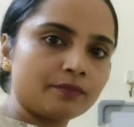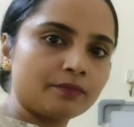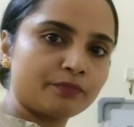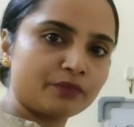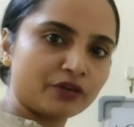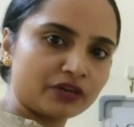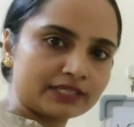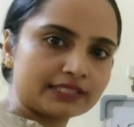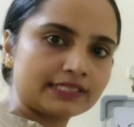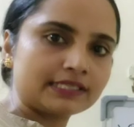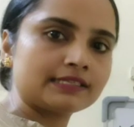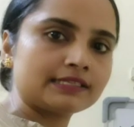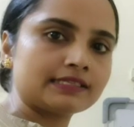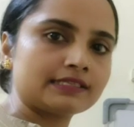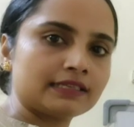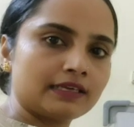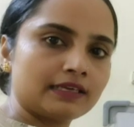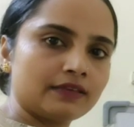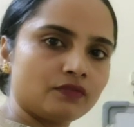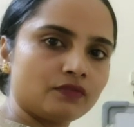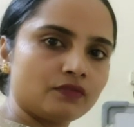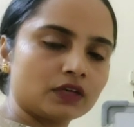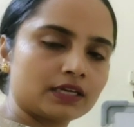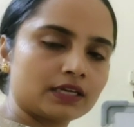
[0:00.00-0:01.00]
present
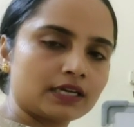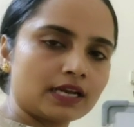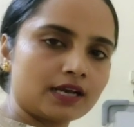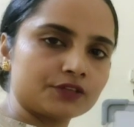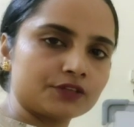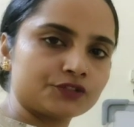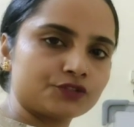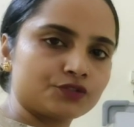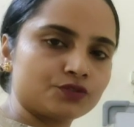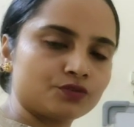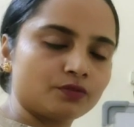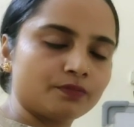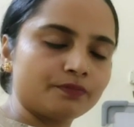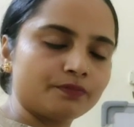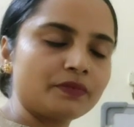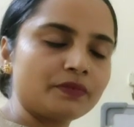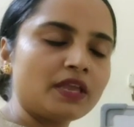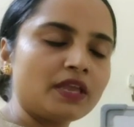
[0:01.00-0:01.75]
in the classroom.